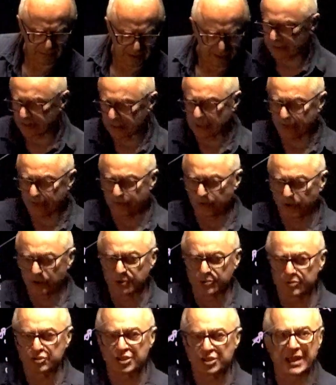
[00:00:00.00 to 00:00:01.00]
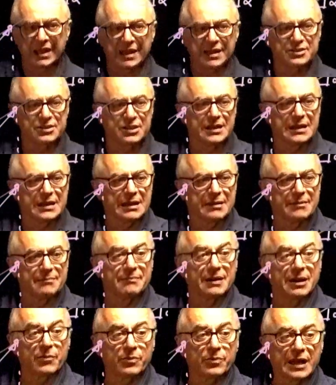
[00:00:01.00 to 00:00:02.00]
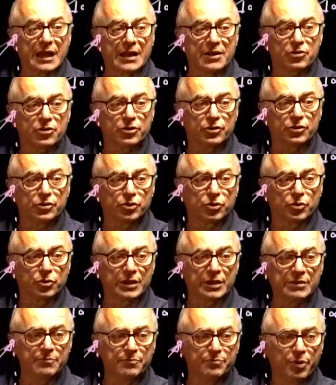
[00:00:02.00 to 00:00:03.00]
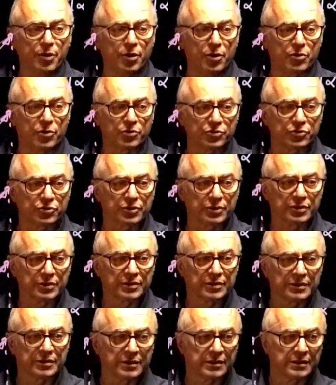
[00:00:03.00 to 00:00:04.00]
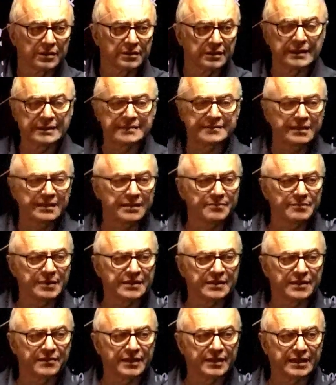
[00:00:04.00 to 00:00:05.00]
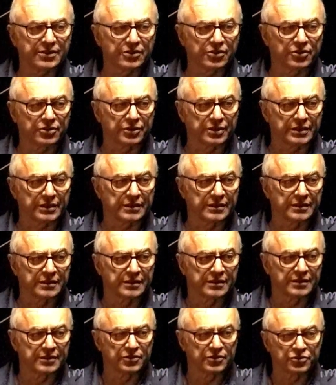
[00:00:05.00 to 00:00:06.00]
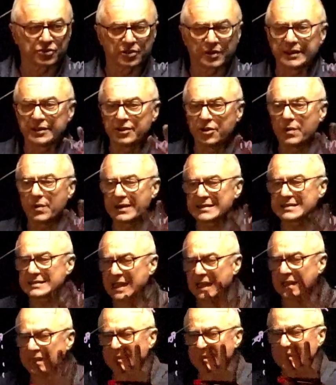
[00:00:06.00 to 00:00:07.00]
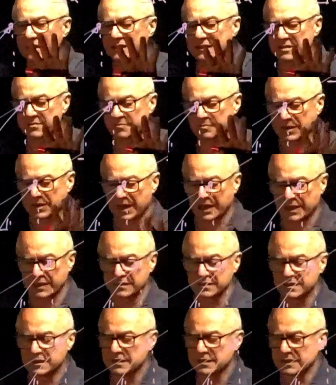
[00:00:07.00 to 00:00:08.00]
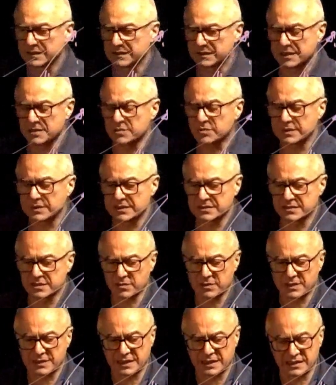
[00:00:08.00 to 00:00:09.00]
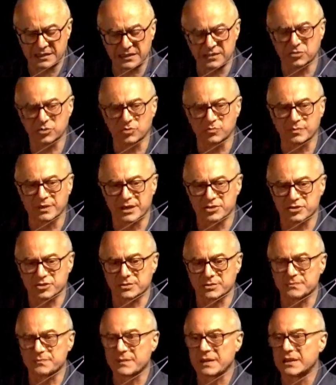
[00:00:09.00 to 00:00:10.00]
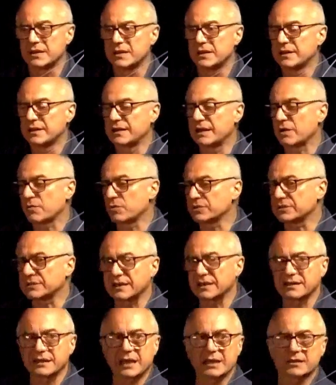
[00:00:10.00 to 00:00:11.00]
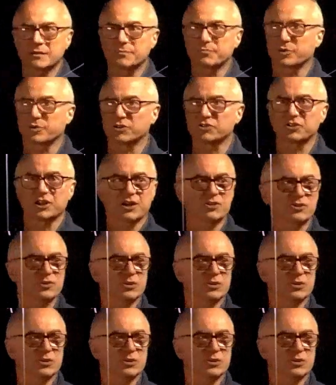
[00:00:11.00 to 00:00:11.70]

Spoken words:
the volume change, but we are going to impose sigma deviatoric. So I know exactly this plane. This one is the one I need to measure. Now, what are the other projections?